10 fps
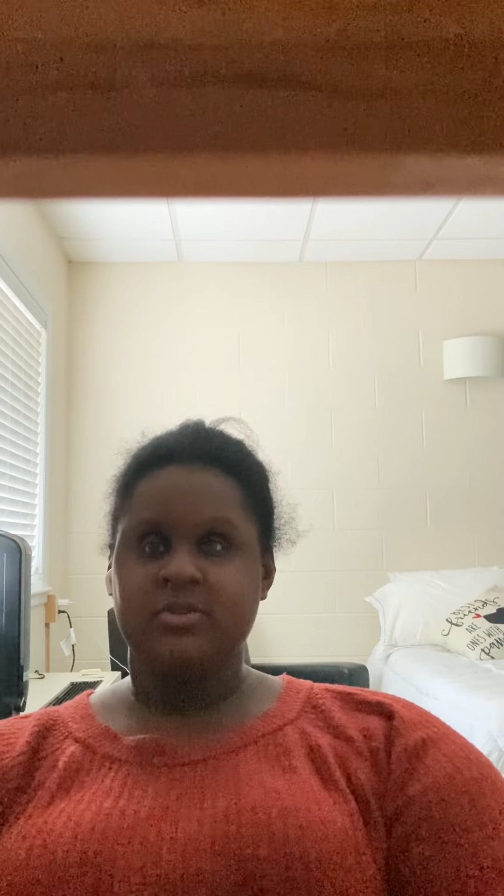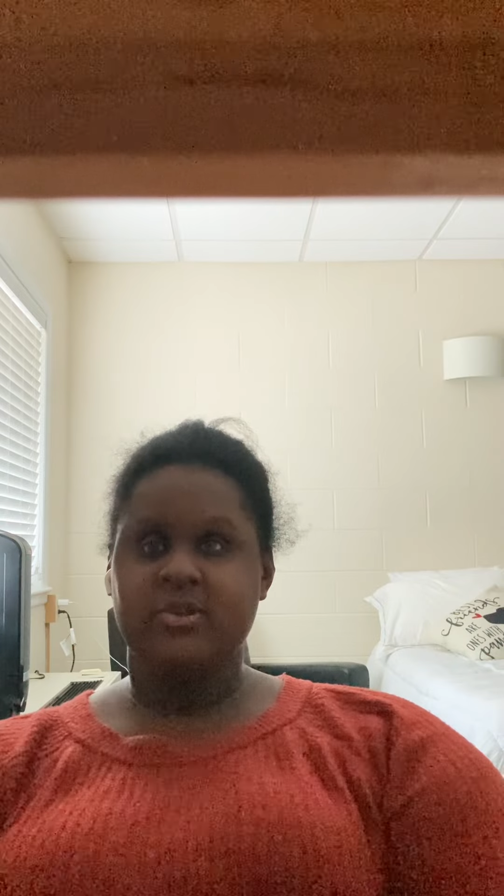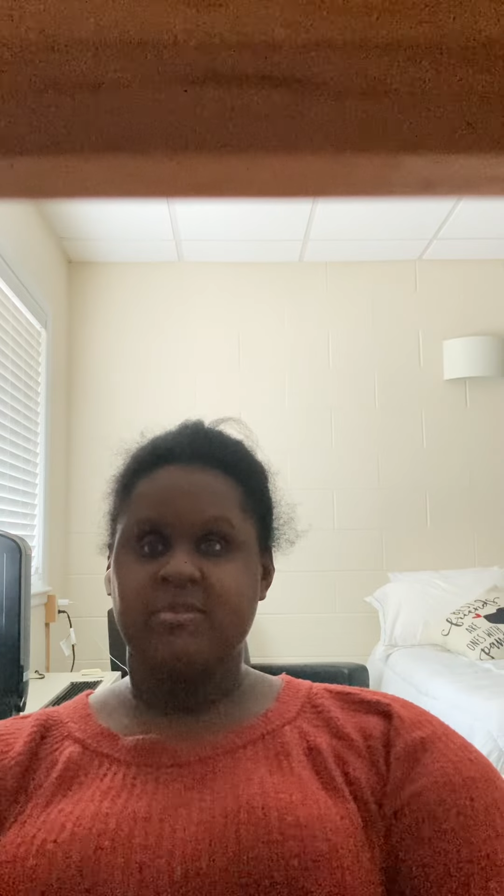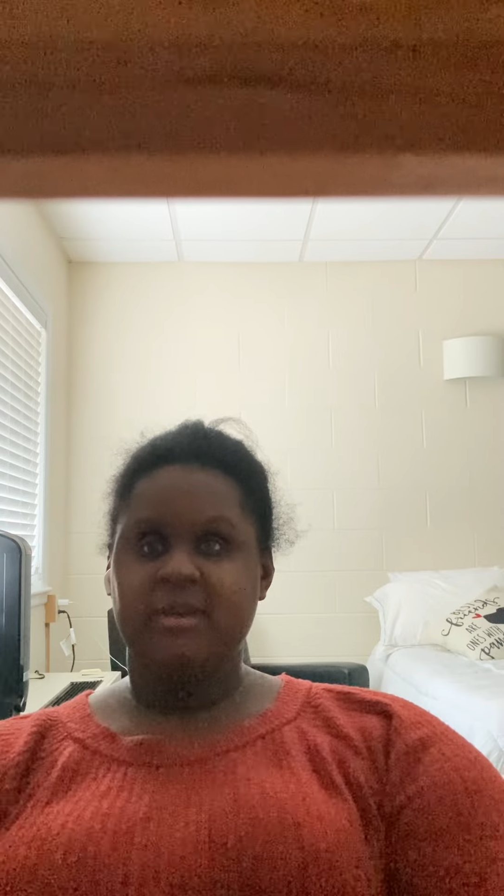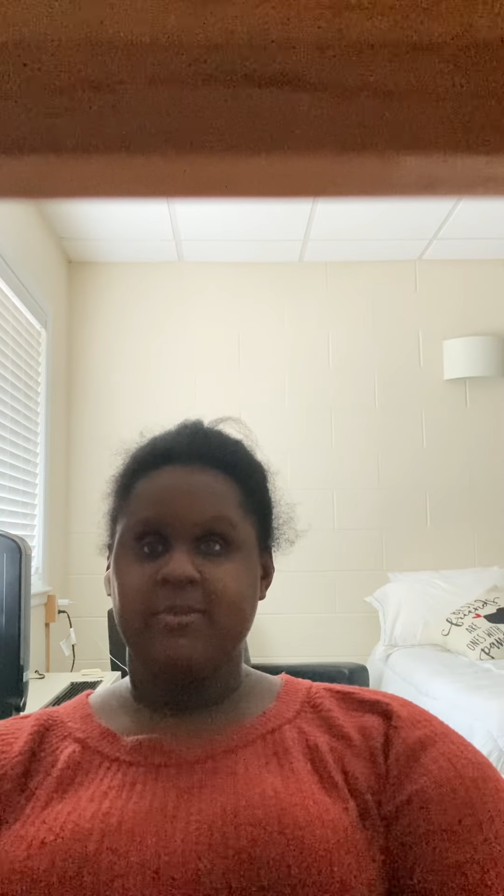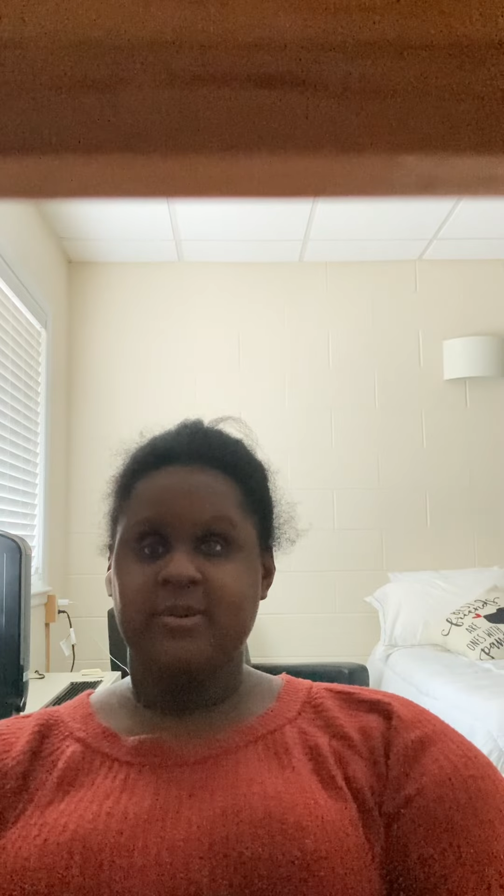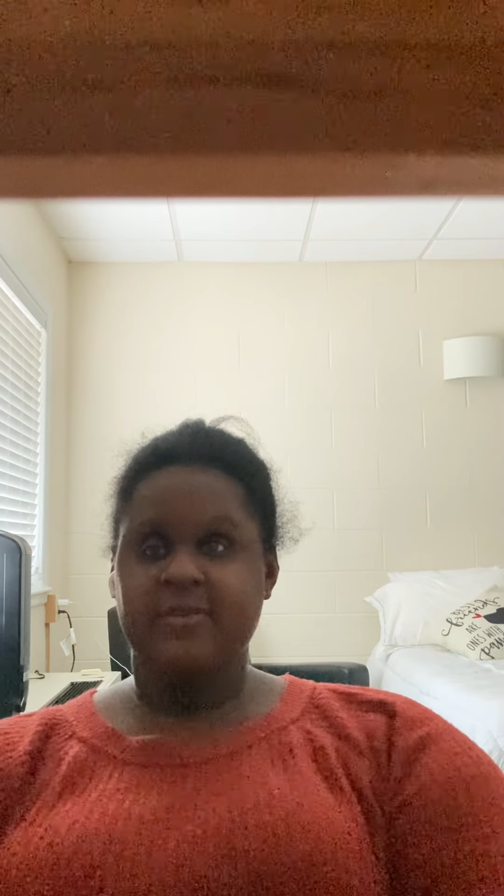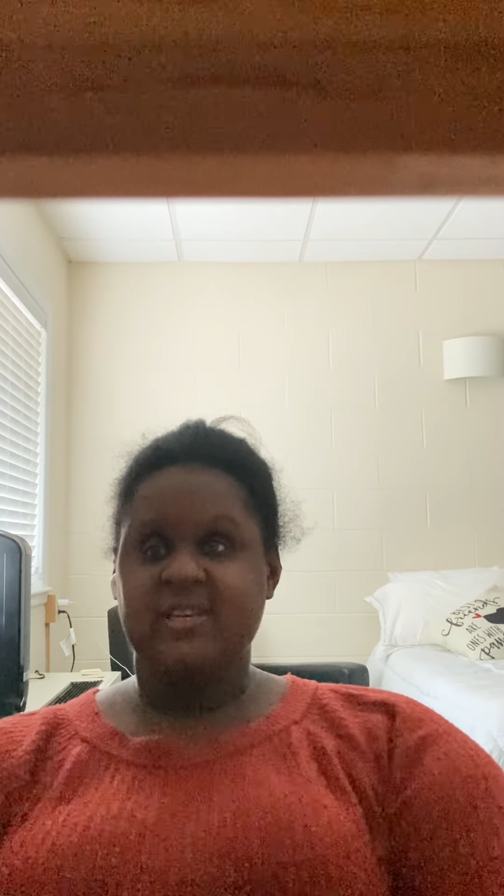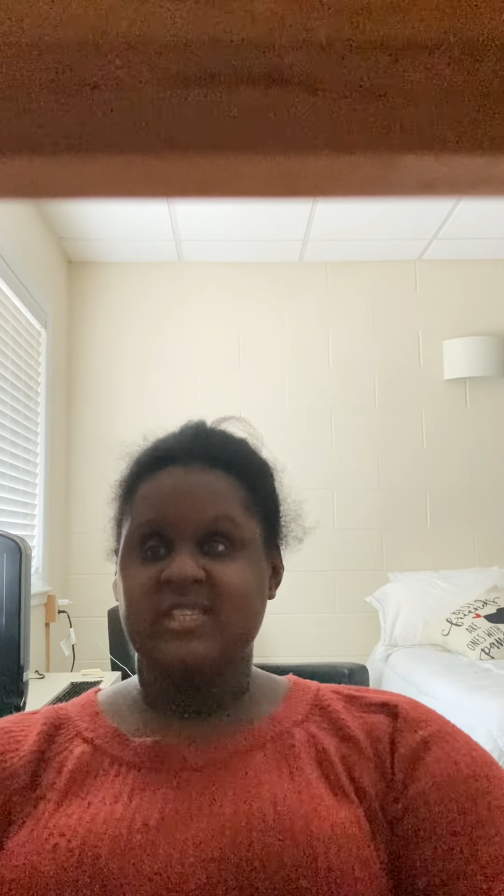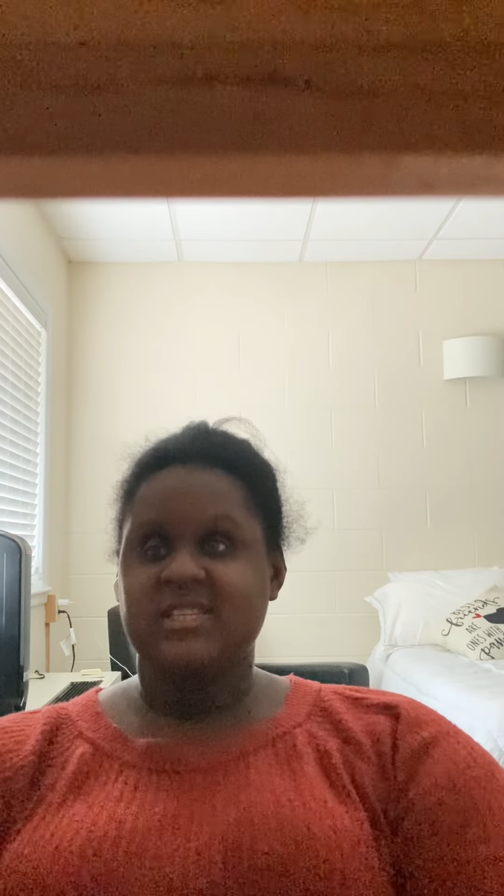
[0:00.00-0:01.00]
with my
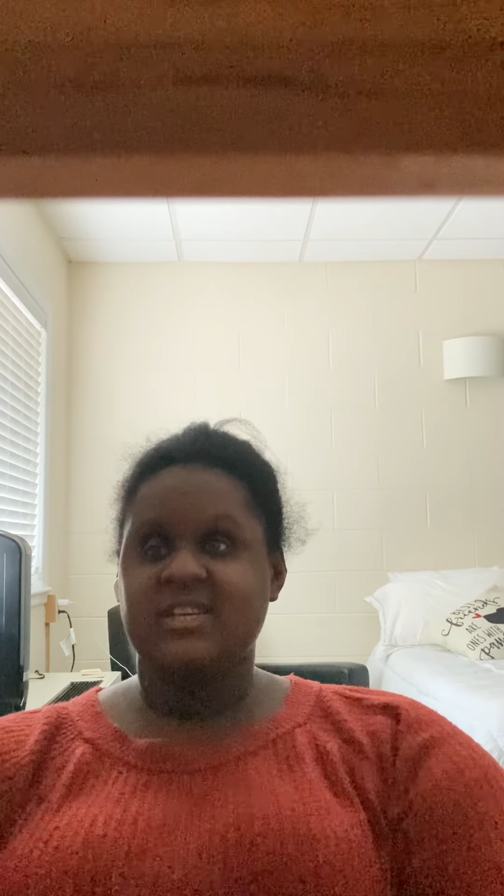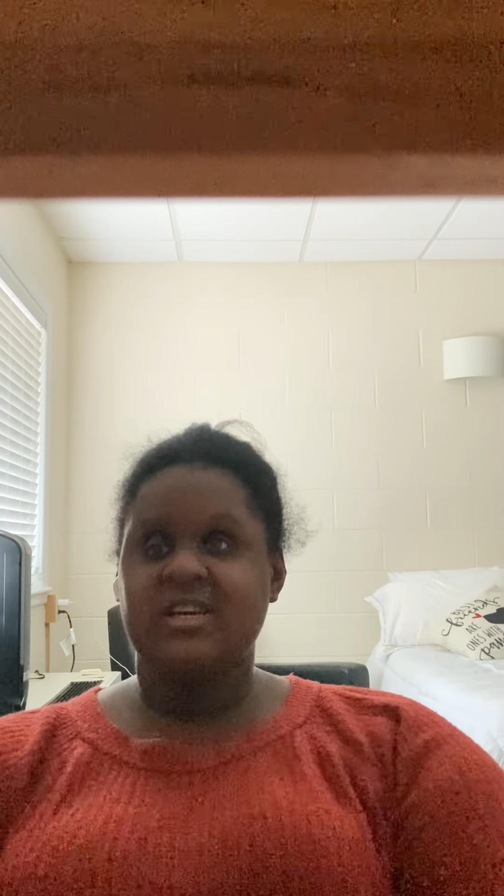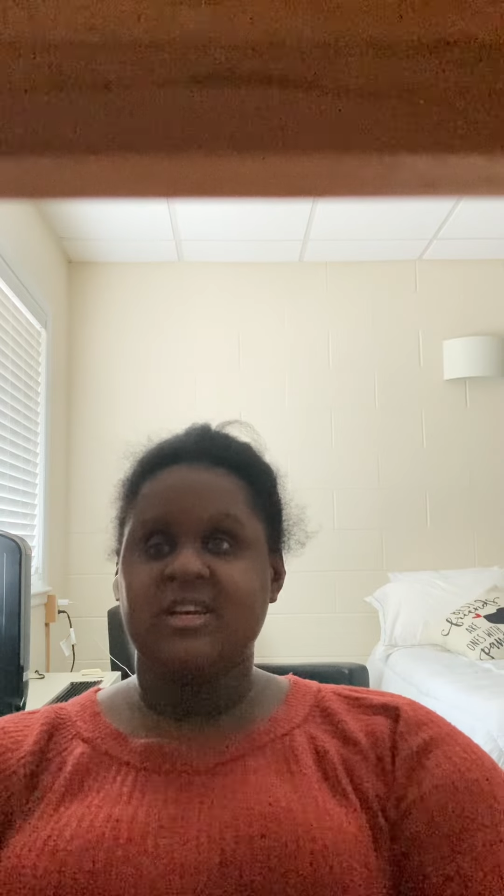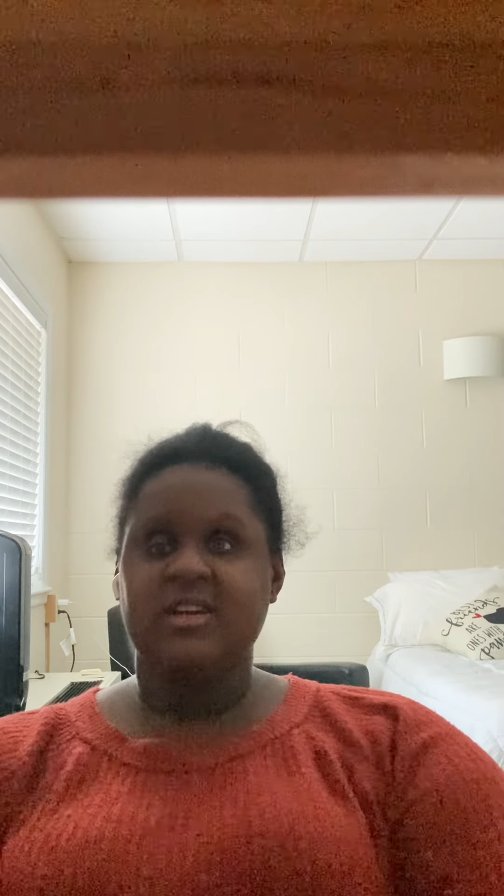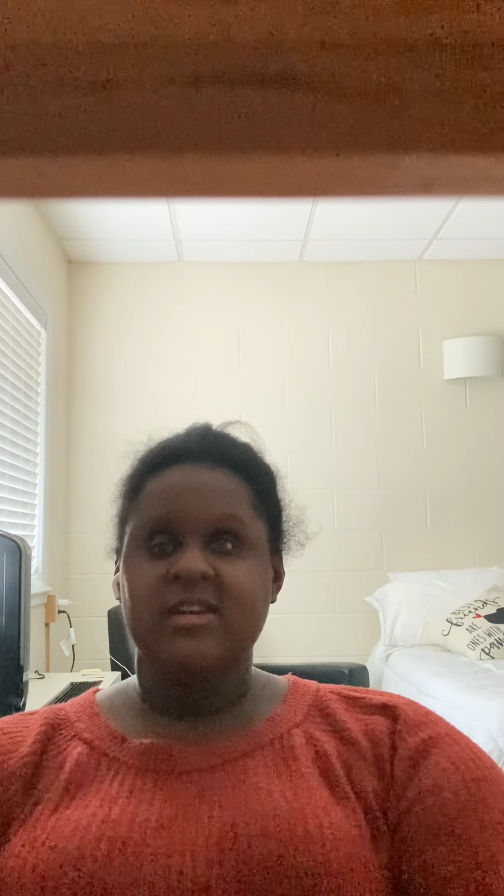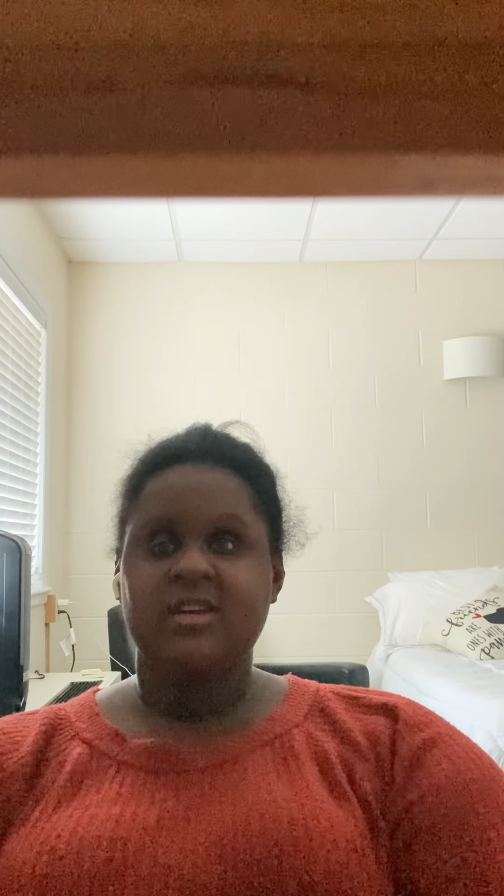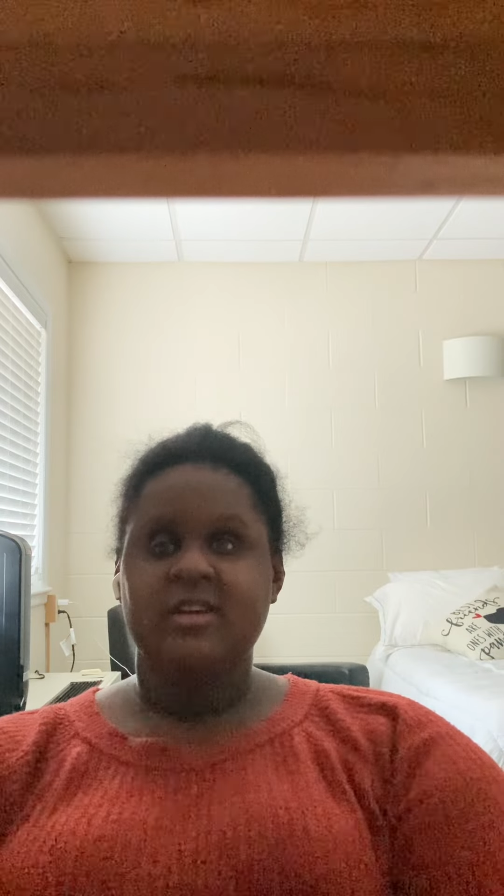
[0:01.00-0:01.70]
previous guide.